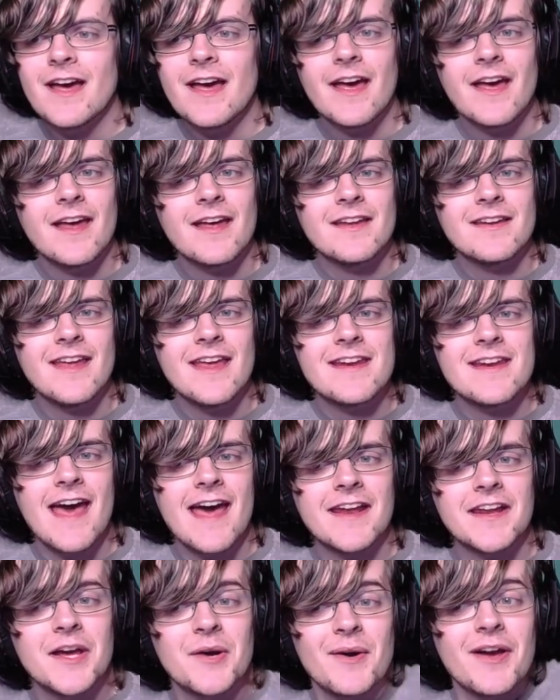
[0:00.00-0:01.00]
And hey,
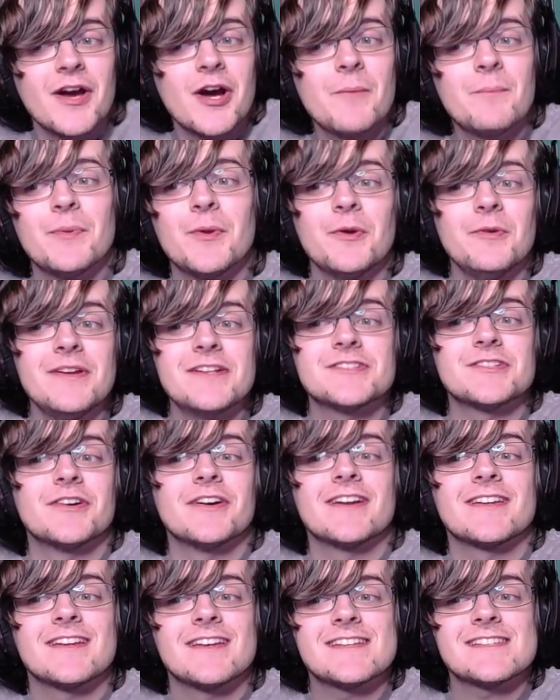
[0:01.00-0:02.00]
Nanako, I hope you're
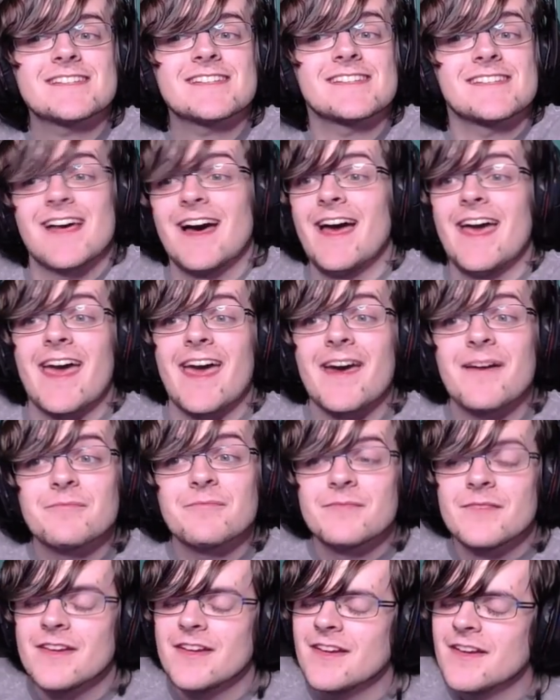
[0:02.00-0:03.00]
enjoying this, because I
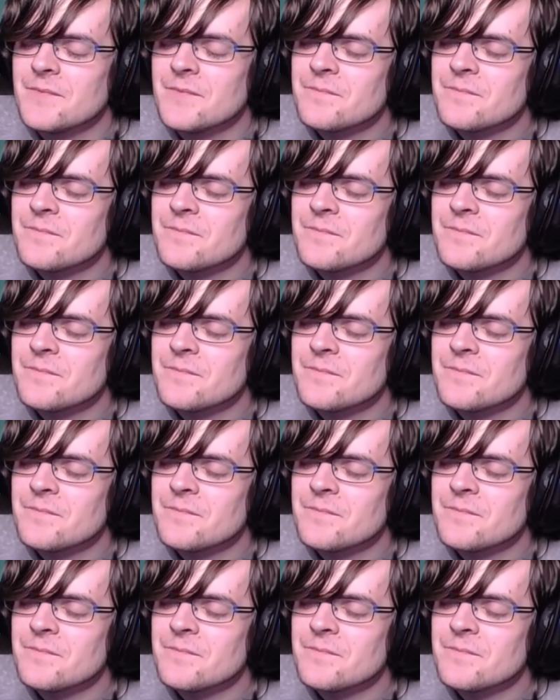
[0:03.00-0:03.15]
am.